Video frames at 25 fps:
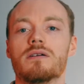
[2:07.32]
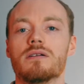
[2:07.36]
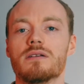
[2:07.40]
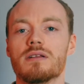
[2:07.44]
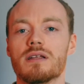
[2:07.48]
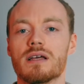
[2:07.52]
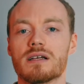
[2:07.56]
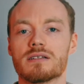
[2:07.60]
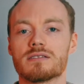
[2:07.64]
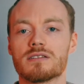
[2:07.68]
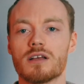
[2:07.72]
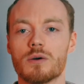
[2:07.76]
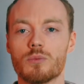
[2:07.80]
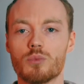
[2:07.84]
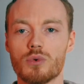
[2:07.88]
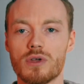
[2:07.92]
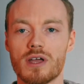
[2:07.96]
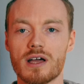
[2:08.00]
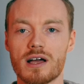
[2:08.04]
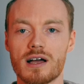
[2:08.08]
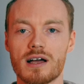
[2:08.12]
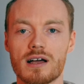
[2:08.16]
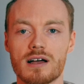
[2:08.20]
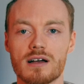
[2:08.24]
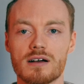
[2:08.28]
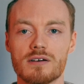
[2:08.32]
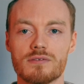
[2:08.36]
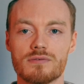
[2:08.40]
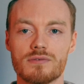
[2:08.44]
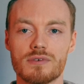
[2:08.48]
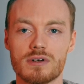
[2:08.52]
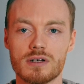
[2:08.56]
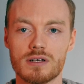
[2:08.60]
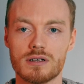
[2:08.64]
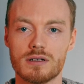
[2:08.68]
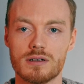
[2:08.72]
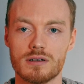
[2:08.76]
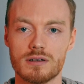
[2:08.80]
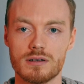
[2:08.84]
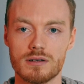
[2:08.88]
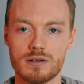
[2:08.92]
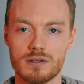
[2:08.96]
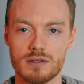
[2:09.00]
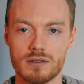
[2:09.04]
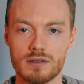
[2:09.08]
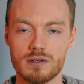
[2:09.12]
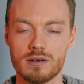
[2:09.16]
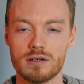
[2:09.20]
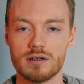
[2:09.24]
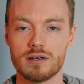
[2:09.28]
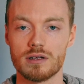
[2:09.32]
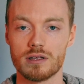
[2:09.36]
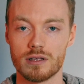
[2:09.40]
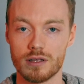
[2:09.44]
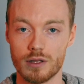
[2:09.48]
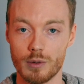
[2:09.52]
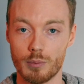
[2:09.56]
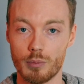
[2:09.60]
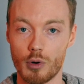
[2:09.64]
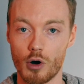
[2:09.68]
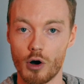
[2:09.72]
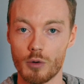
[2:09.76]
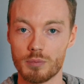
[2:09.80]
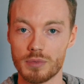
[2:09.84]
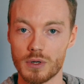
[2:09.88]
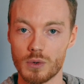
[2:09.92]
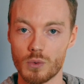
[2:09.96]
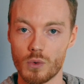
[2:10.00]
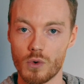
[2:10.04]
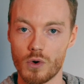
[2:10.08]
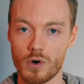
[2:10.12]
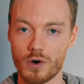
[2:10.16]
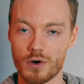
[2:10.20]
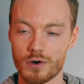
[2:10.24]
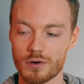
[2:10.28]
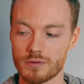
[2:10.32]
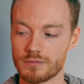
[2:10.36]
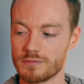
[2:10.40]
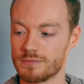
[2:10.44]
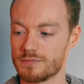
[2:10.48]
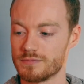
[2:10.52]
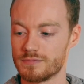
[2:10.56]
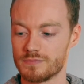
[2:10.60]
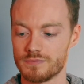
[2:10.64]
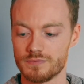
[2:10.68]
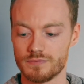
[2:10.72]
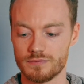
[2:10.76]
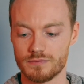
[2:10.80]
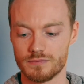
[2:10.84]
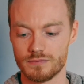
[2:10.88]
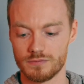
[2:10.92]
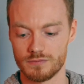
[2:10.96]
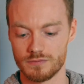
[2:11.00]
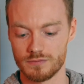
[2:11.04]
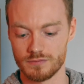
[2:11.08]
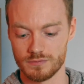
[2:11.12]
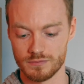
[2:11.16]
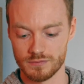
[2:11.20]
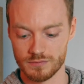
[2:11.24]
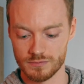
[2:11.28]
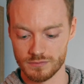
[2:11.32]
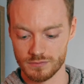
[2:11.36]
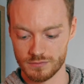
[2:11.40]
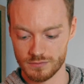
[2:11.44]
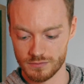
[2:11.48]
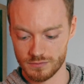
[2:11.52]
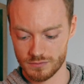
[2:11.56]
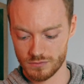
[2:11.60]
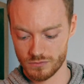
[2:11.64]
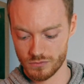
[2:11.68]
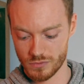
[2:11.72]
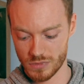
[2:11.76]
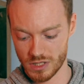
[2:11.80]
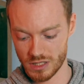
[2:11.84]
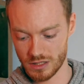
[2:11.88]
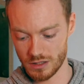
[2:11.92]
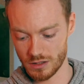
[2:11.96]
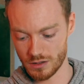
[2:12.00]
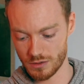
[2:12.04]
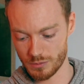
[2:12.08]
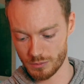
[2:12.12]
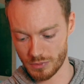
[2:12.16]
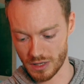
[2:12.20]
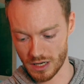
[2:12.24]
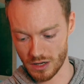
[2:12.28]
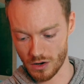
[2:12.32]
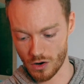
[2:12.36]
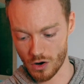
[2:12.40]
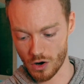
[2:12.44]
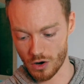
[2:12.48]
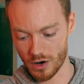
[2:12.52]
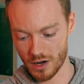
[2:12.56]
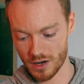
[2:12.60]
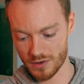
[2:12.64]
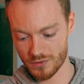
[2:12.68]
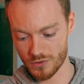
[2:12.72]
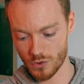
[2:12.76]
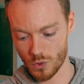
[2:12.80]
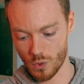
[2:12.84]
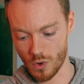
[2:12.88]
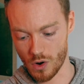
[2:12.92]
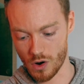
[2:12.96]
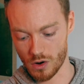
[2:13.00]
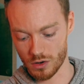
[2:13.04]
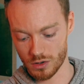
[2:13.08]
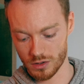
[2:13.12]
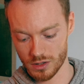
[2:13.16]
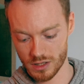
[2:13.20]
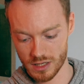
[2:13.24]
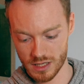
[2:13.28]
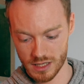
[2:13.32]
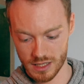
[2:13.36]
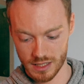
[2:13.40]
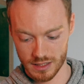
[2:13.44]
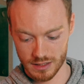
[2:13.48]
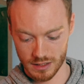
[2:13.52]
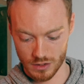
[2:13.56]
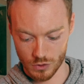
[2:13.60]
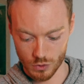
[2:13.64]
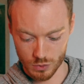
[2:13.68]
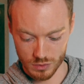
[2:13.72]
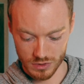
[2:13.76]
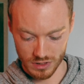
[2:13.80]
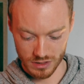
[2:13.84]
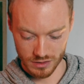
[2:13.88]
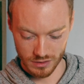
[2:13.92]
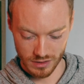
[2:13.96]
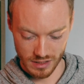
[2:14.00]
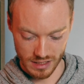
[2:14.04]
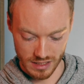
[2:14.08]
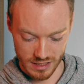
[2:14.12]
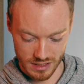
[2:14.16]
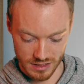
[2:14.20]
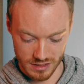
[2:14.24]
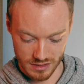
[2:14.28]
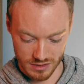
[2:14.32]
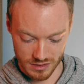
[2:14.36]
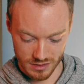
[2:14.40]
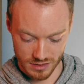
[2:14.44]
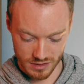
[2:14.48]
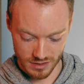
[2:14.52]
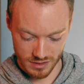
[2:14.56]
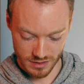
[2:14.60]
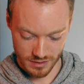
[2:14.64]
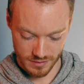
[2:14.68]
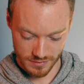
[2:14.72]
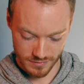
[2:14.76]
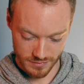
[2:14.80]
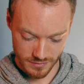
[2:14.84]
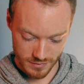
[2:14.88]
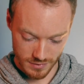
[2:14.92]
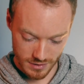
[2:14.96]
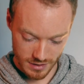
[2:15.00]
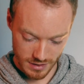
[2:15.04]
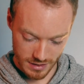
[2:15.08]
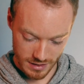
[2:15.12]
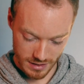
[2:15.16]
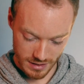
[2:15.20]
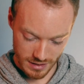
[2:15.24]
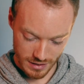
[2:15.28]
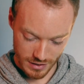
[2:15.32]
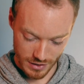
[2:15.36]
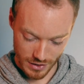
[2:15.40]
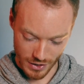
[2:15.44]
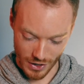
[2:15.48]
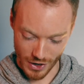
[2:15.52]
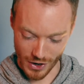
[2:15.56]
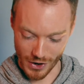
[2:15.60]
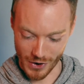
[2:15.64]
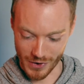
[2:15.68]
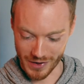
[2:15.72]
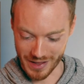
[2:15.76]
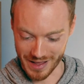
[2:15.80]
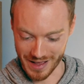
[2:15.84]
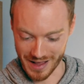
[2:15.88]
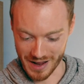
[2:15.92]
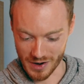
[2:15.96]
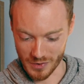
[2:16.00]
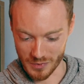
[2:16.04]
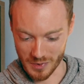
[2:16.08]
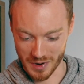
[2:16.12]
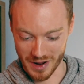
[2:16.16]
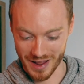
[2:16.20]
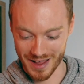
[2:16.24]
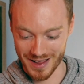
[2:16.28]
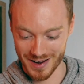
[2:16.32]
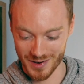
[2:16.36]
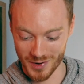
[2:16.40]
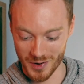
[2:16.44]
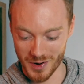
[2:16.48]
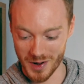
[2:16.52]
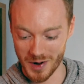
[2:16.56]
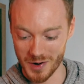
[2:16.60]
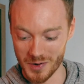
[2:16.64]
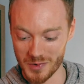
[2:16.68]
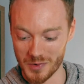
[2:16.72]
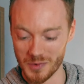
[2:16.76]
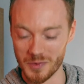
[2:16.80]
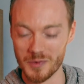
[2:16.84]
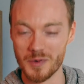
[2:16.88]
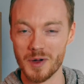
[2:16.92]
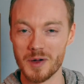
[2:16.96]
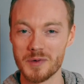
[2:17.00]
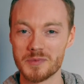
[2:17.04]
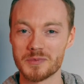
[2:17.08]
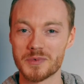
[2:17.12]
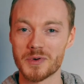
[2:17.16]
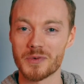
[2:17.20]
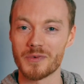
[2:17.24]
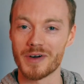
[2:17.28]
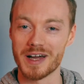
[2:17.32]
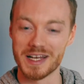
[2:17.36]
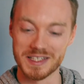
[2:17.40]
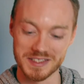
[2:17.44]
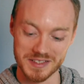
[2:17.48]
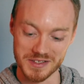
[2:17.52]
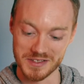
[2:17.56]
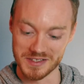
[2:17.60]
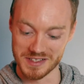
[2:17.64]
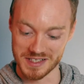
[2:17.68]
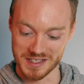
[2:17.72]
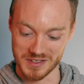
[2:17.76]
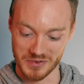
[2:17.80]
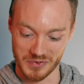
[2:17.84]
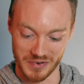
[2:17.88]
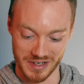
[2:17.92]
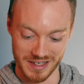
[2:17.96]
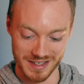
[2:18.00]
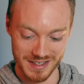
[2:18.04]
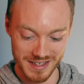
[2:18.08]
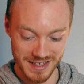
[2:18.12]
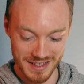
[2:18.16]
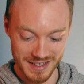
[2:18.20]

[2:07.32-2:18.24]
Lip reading: Next up we have The Poppy War and by R.F. Kuang. And the opening line is, oh yeah, I remember why I chose this one.